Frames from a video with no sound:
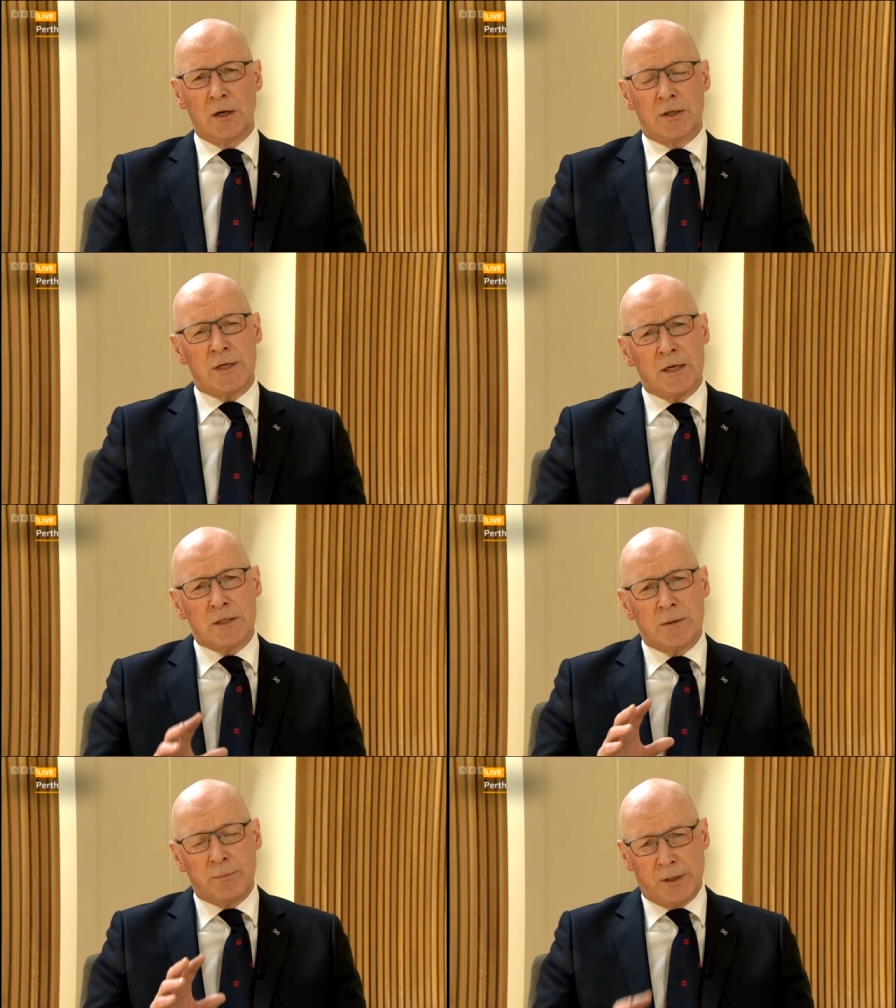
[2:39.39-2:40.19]
because it is
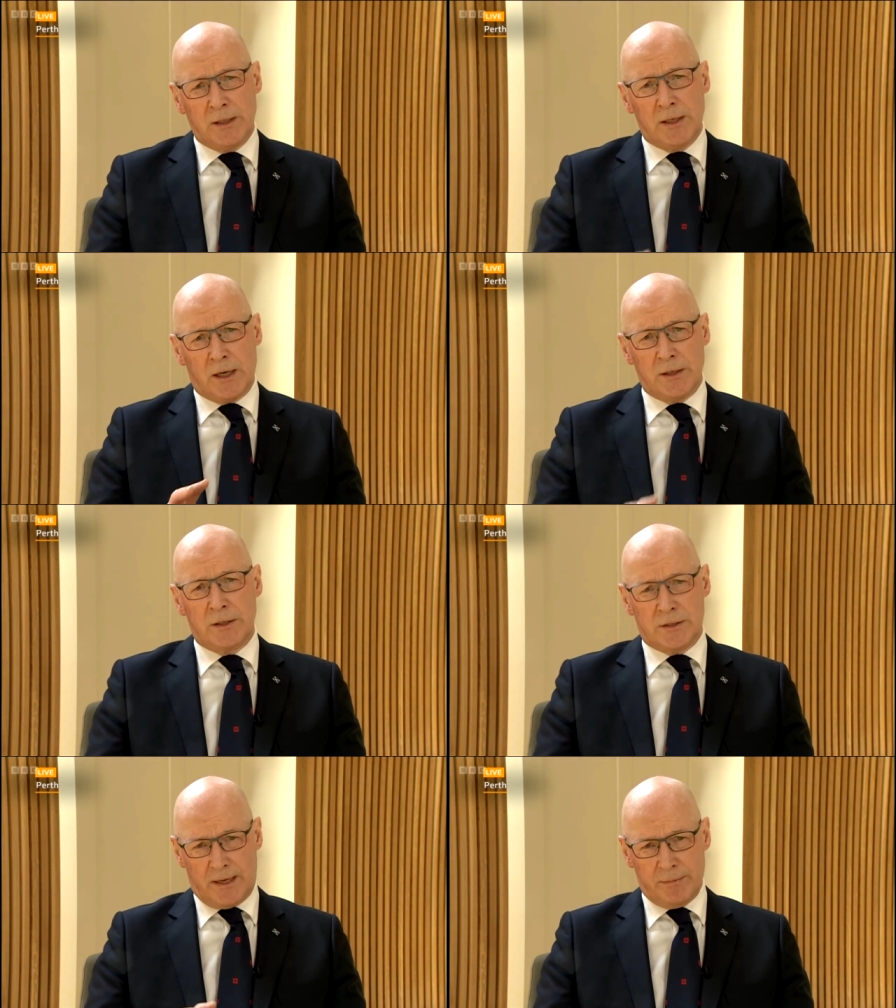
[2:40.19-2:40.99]
completely
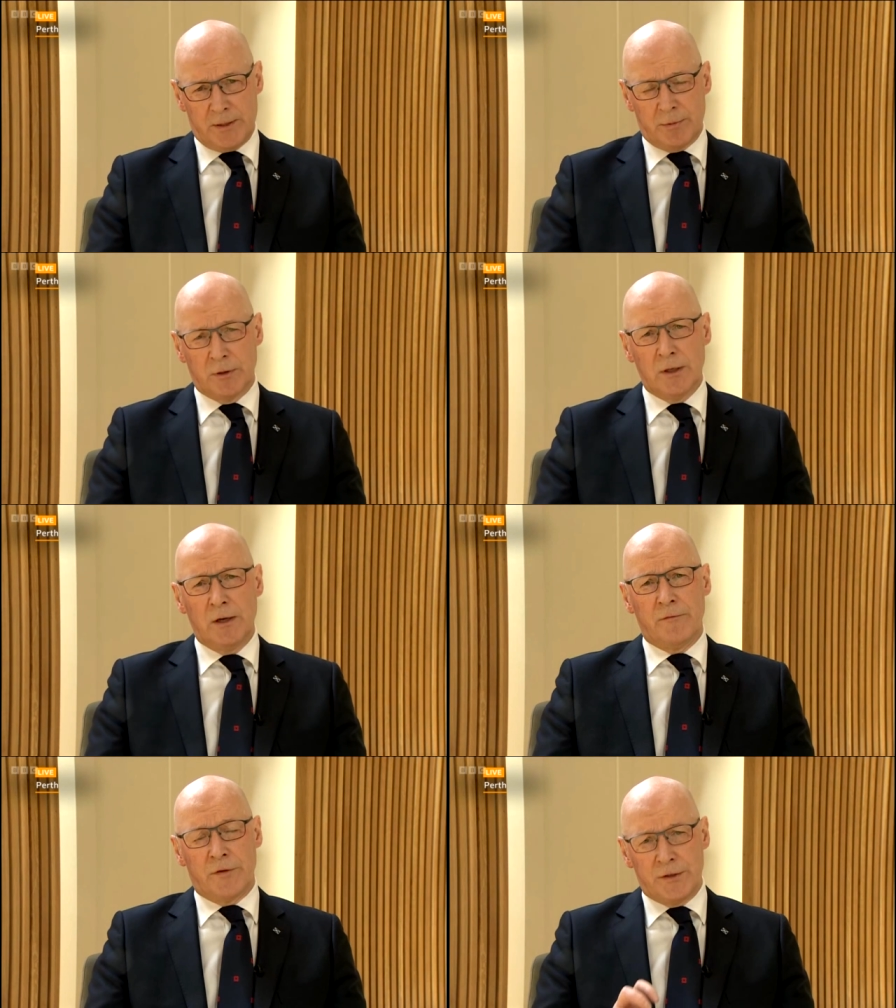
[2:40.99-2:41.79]
unacceptable
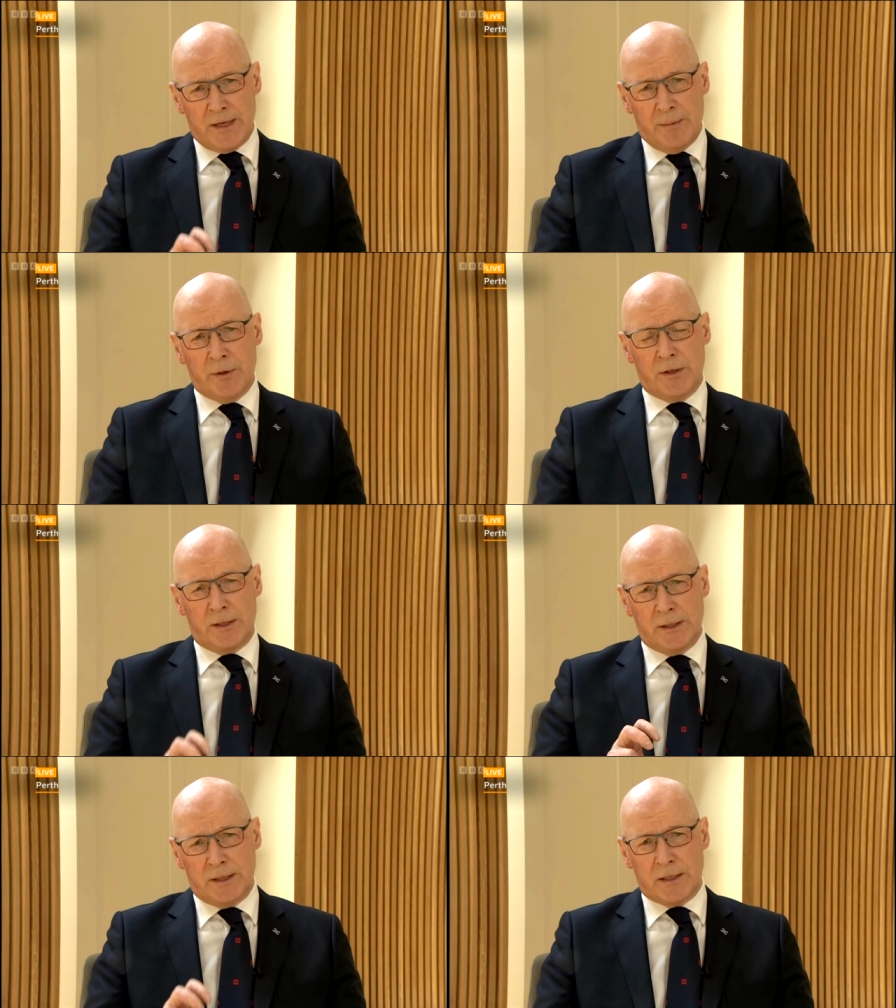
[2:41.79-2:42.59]
for the
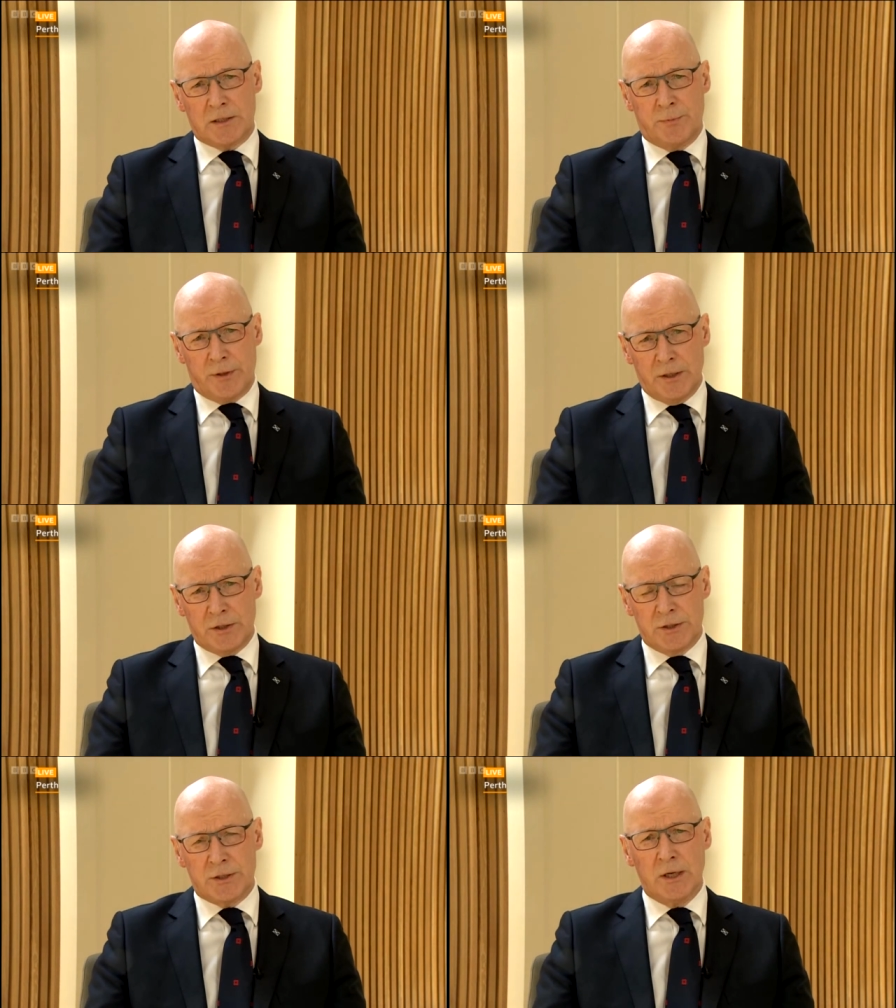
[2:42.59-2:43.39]
democratic
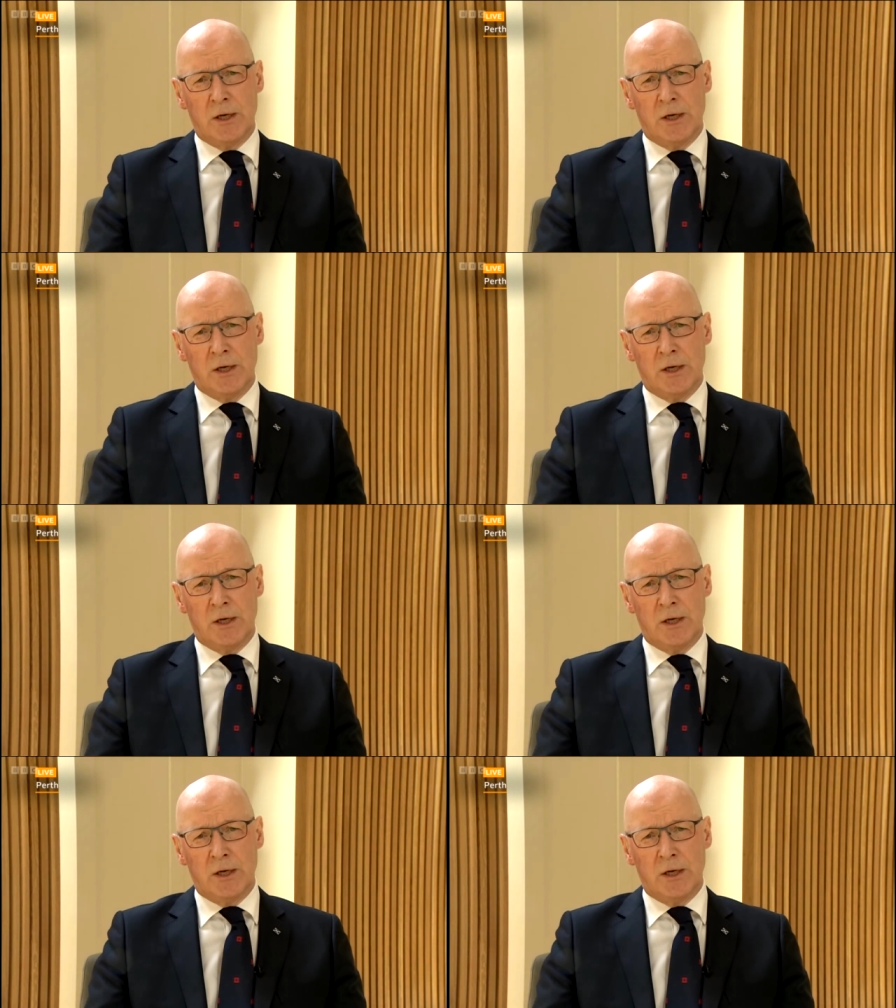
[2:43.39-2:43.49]
aspirations